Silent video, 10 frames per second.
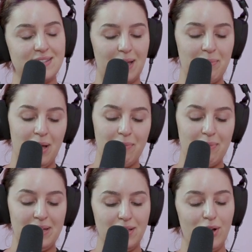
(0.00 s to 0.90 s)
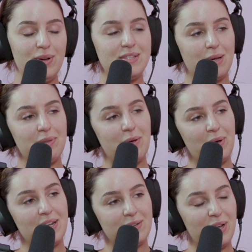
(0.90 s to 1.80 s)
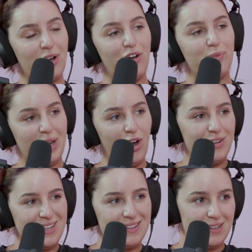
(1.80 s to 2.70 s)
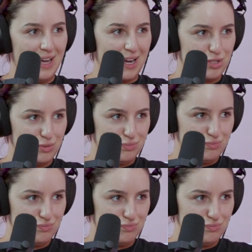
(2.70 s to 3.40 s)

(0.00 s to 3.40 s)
the same, but my low is something that went on in the actual